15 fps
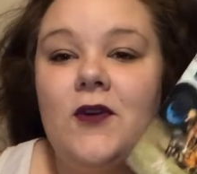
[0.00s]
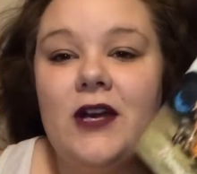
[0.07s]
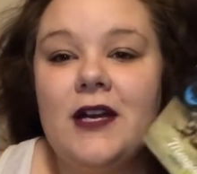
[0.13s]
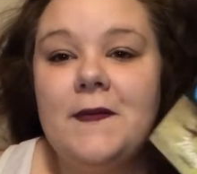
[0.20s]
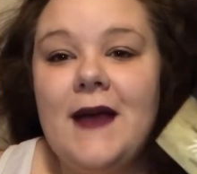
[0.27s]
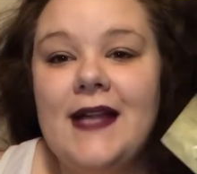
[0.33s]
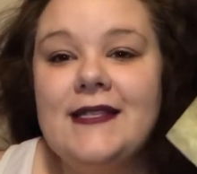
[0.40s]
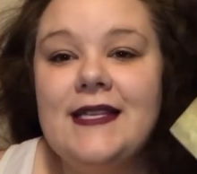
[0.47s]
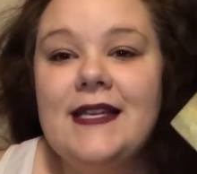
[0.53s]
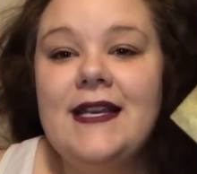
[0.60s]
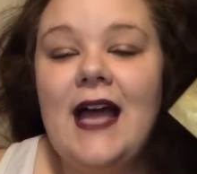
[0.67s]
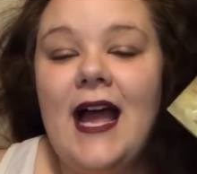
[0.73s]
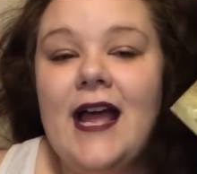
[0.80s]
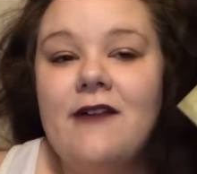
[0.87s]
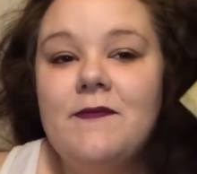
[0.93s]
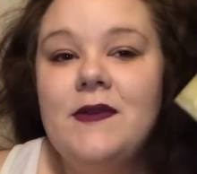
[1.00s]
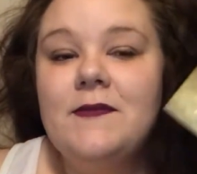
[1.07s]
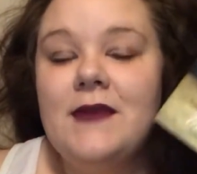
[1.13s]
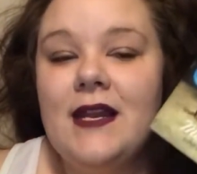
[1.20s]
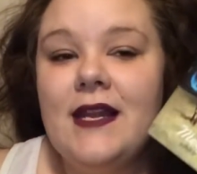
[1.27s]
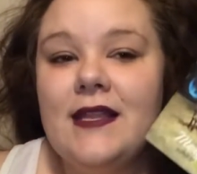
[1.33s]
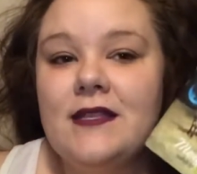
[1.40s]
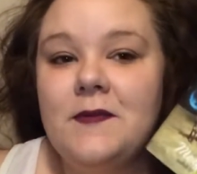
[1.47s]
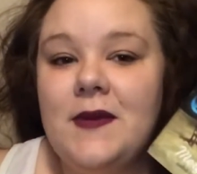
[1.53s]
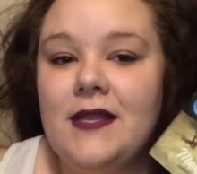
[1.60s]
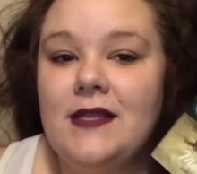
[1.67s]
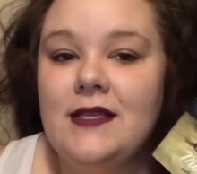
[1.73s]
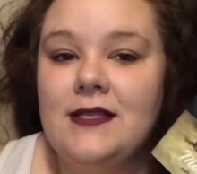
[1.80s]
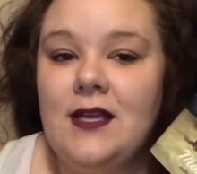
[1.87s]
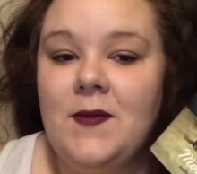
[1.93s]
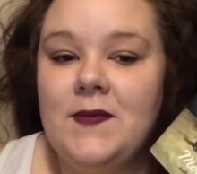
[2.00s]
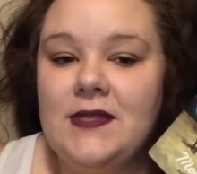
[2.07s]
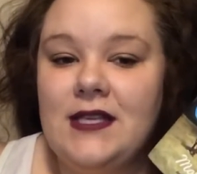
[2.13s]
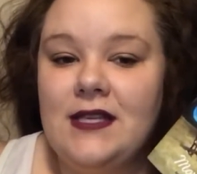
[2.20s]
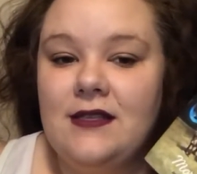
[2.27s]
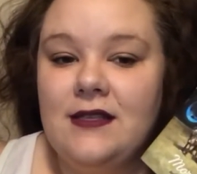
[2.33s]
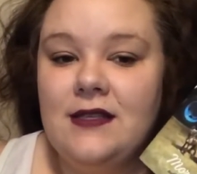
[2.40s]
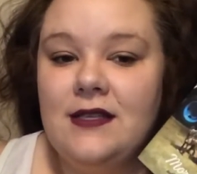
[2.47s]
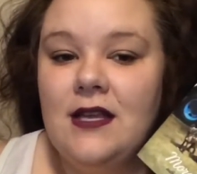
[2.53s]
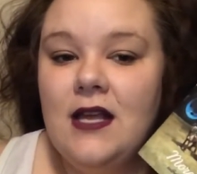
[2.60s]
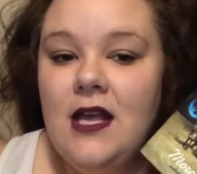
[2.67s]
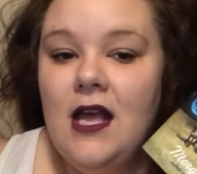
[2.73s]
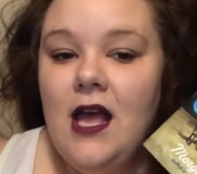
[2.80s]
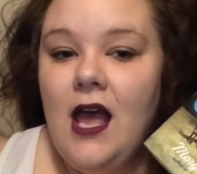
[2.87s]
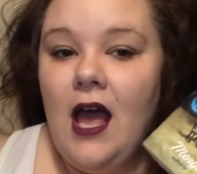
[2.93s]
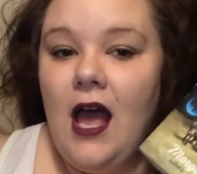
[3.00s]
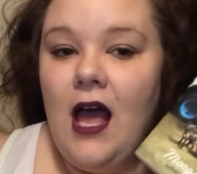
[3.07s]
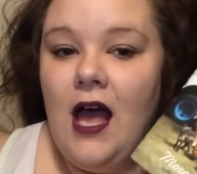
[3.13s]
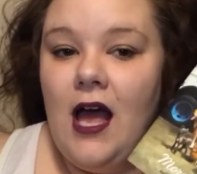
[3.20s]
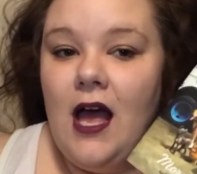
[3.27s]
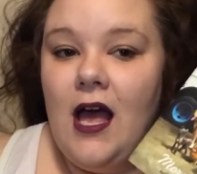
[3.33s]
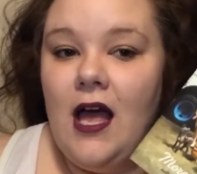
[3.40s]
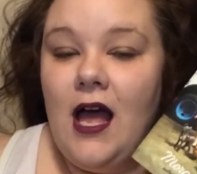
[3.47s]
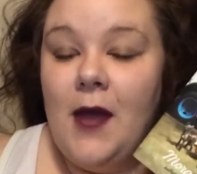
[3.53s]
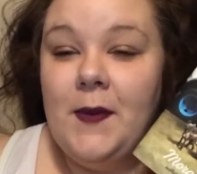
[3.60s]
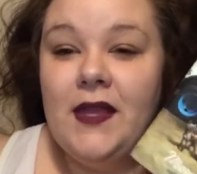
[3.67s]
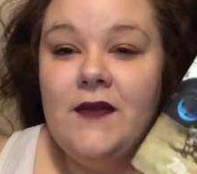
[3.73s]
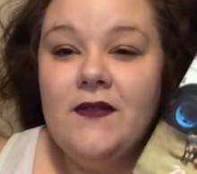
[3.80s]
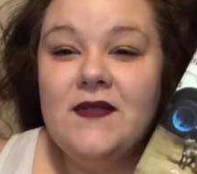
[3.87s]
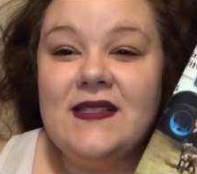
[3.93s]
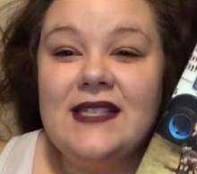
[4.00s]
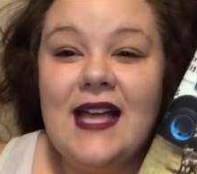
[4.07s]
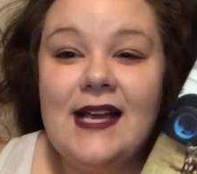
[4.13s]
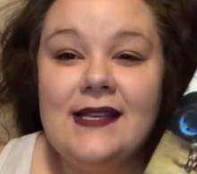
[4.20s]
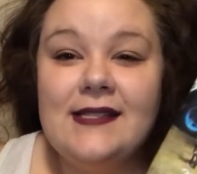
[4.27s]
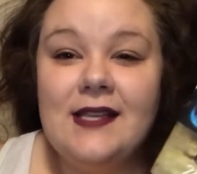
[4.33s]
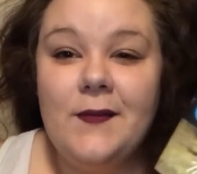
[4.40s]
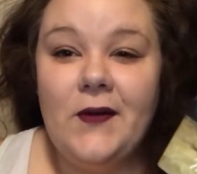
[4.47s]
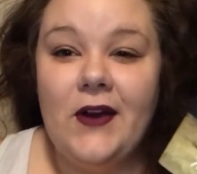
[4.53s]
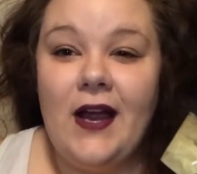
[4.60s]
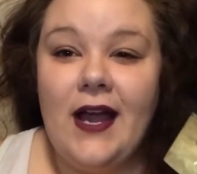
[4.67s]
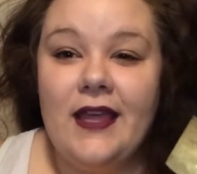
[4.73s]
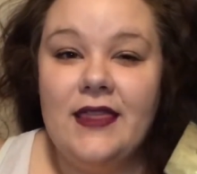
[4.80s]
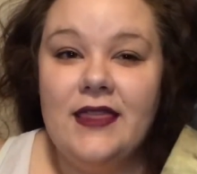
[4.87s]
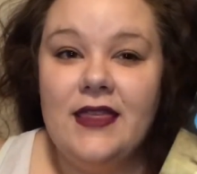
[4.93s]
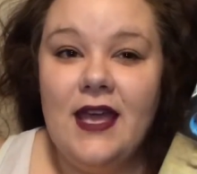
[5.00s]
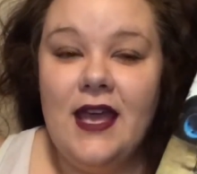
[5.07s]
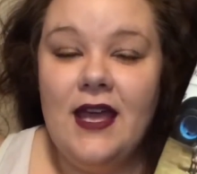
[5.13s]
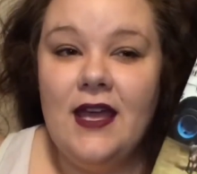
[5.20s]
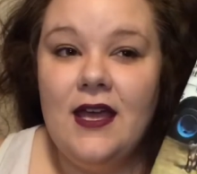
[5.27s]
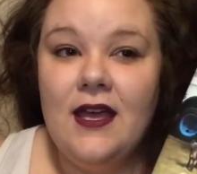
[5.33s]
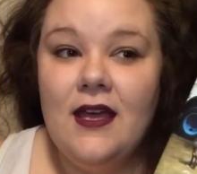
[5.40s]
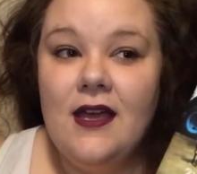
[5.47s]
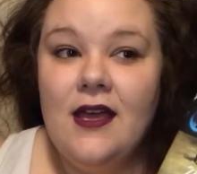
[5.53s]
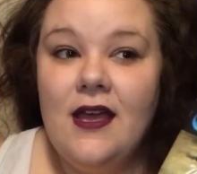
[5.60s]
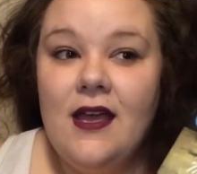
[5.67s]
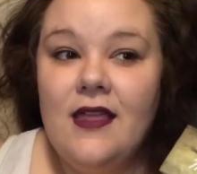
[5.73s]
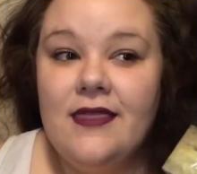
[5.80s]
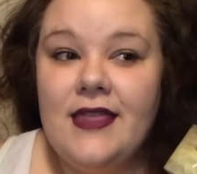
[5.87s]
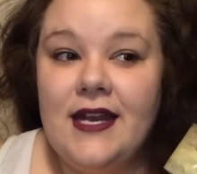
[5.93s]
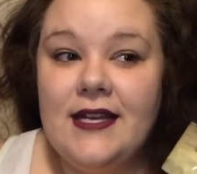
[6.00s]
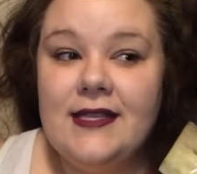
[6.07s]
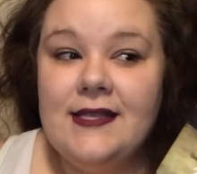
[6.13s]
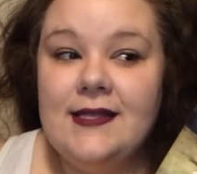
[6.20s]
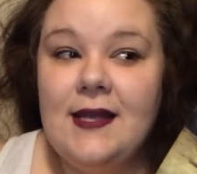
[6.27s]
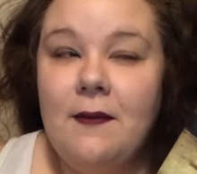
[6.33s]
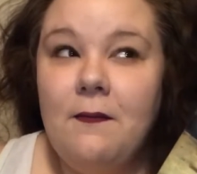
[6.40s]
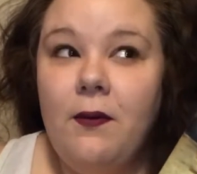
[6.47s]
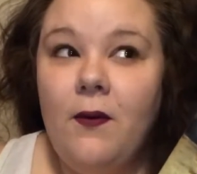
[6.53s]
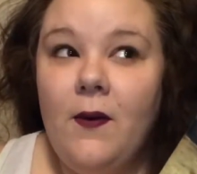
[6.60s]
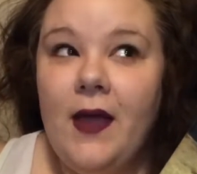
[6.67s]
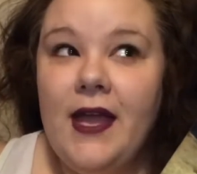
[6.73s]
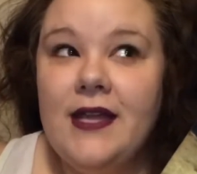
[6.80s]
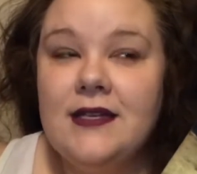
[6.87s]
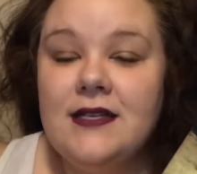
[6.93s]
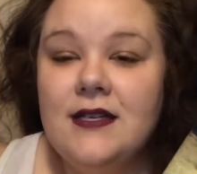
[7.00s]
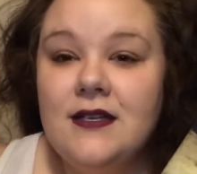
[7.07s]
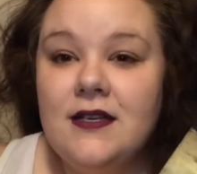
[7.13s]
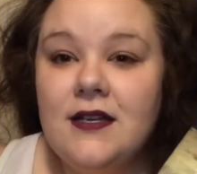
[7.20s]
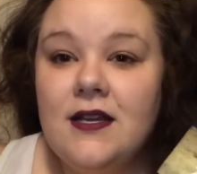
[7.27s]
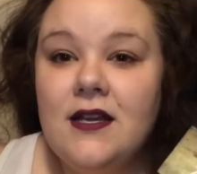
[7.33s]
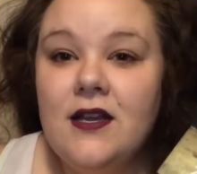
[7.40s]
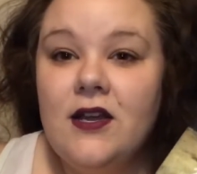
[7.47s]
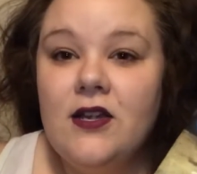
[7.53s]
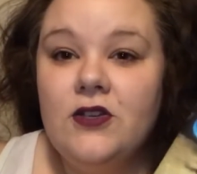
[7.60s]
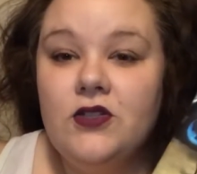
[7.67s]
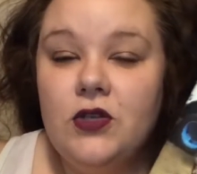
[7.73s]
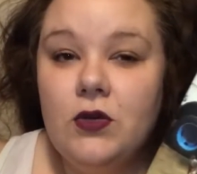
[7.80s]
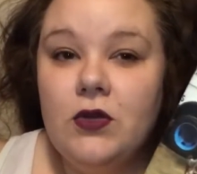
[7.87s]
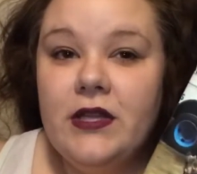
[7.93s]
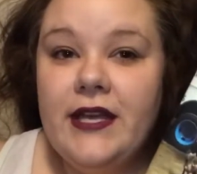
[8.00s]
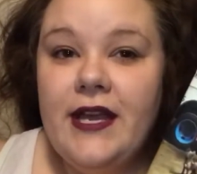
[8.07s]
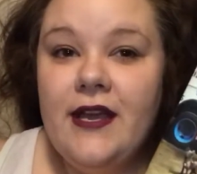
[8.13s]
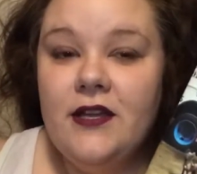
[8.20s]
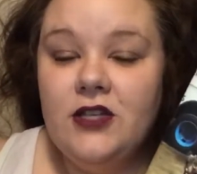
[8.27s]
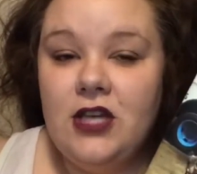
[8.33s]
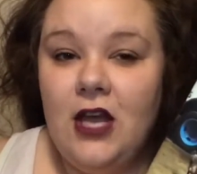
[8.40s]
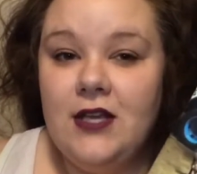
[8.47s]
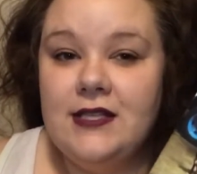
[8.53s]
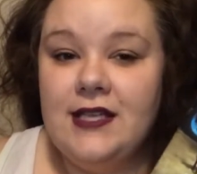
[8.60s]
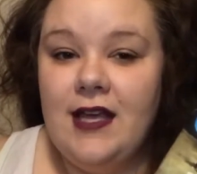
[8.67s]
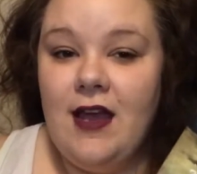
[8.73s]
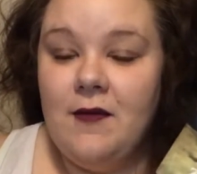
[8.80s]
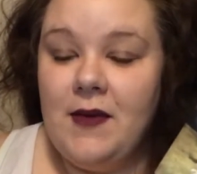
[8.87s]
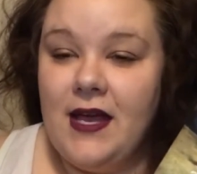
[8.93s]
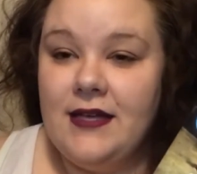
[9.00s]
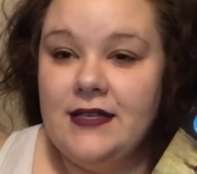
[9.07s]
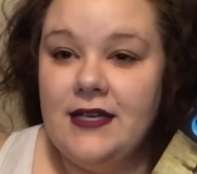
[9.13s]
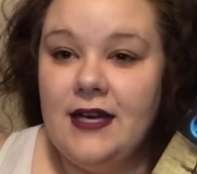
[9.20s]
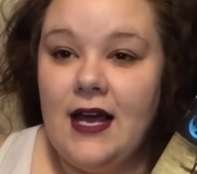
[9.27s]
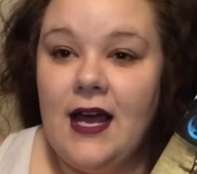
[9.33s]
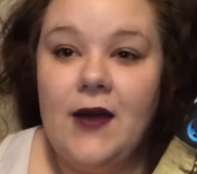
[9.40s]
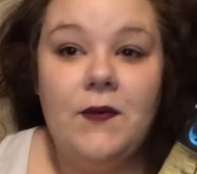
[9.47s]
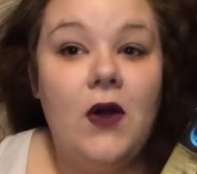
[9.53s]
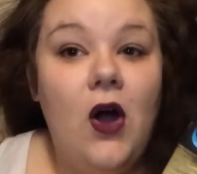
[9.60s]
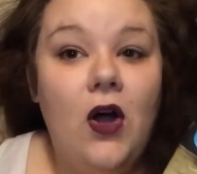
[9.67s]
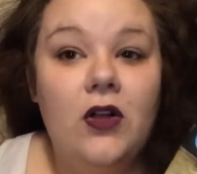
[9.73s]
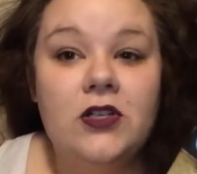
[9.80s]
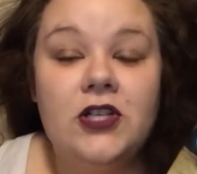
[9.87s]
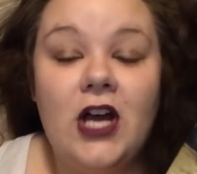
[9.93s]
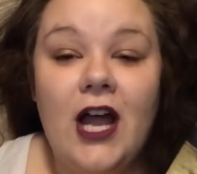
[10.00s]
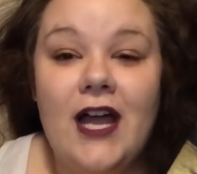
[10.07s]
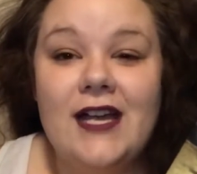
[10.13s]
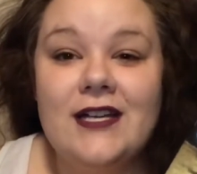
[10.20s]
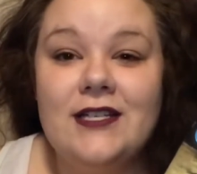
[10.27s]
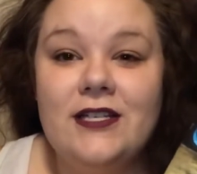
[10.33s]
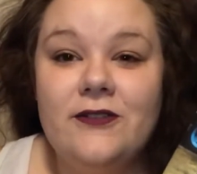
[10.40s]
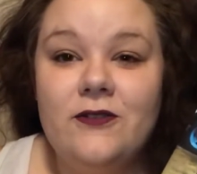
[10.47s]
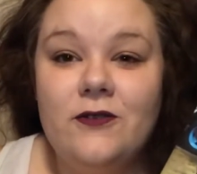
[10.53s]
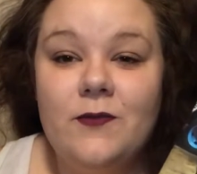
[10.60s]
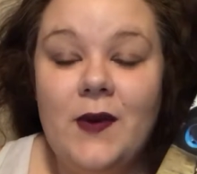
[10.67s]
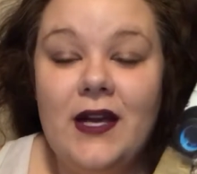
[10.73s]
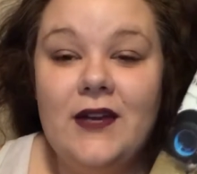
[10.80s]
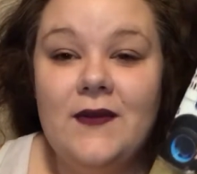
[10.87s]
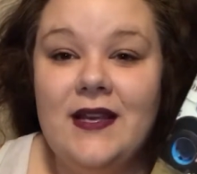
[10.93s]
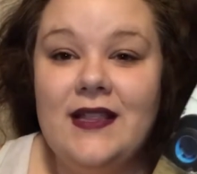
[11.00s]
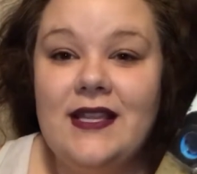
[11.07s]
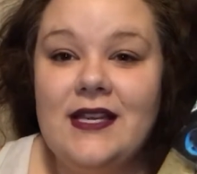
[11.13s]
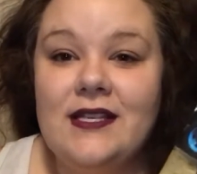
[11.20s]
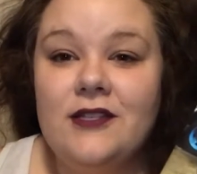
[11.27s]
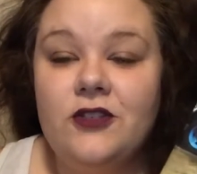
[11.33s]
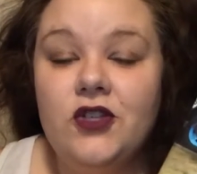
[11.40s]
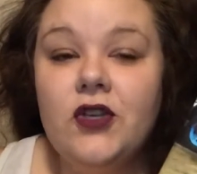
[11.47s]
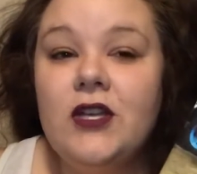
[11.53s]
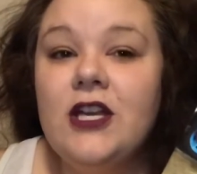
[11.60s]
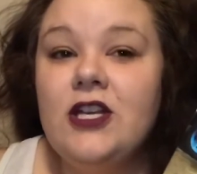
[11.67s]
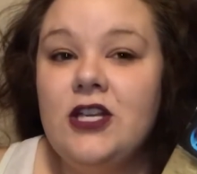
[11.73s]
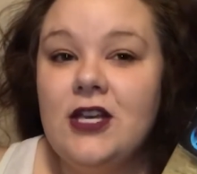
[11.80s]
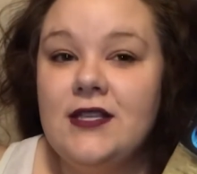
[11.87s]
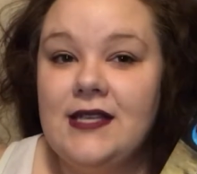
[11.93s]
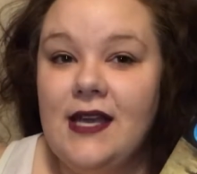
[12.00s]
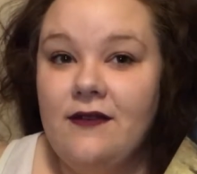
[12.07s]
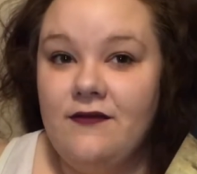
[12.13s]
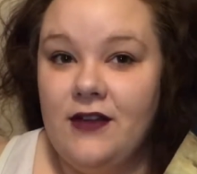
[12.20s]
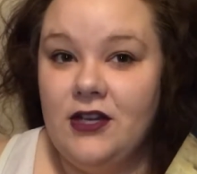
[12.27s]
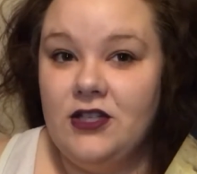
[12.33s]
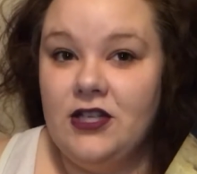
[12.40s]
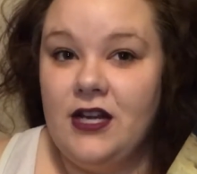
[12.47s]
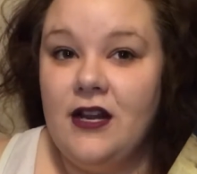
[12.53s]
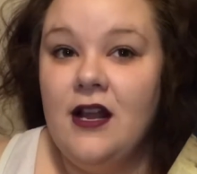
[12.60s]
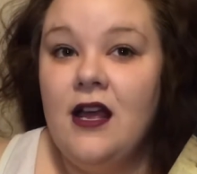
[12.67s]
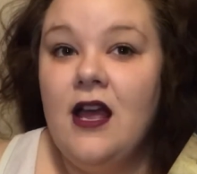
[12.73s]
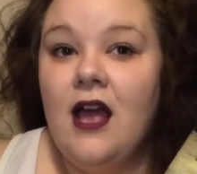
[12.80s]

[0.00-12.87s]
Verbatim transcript: Morgan Matson. I have been meaning to pick this up since, uh, I believe it was last summer. I think that at some point Julie, Chelsea, Amanda, and I were all trying to buddy read this. Julie and Chelsea have finished it.